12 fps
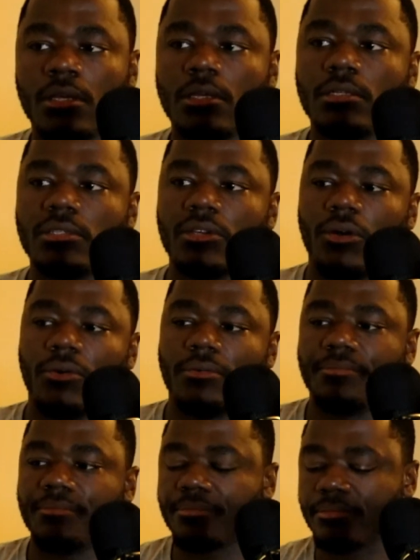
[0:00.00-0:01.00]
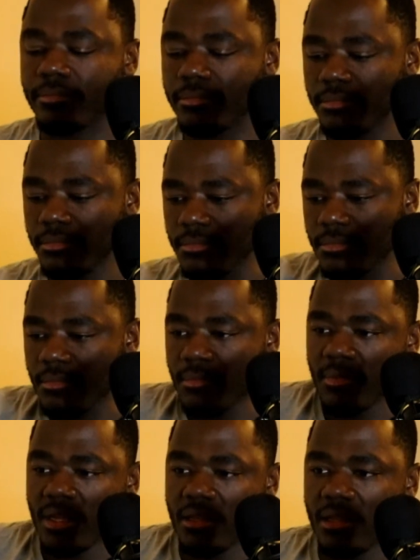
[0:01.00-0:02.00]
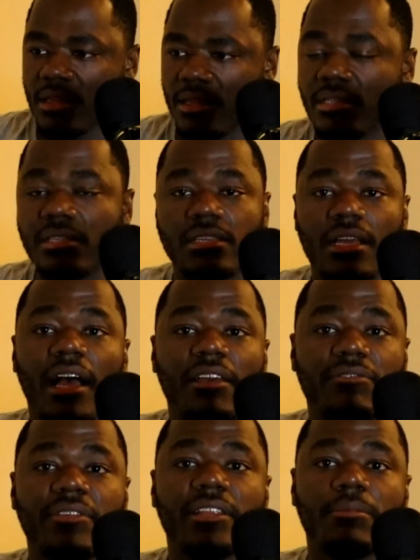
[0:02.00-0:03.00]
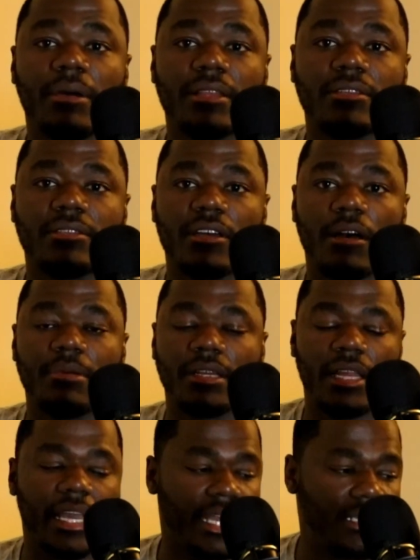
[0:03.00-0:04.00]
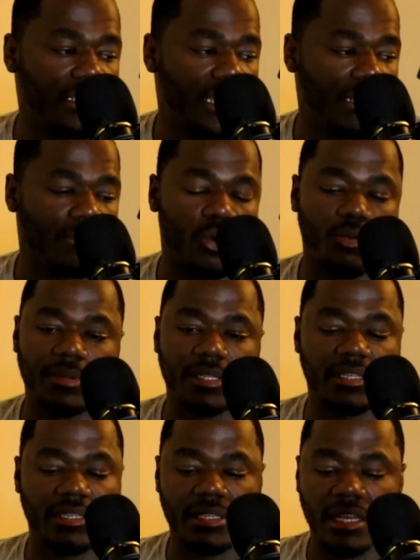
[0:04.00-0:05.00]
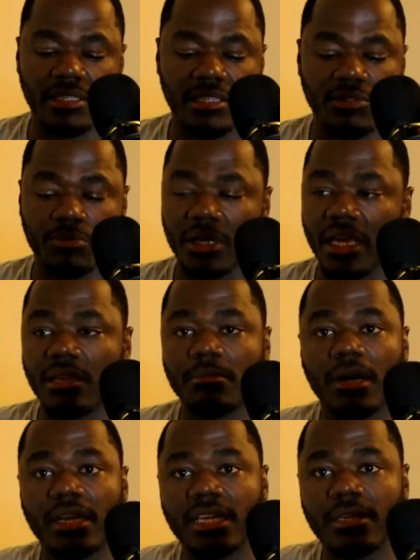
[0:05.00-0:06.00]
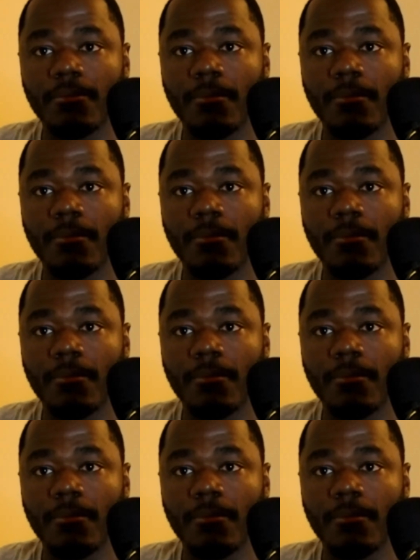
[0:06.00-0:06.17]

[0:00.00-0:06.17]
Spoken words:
So this is how I feel about this topic. Like I said, I'm open to discuss this with anybody.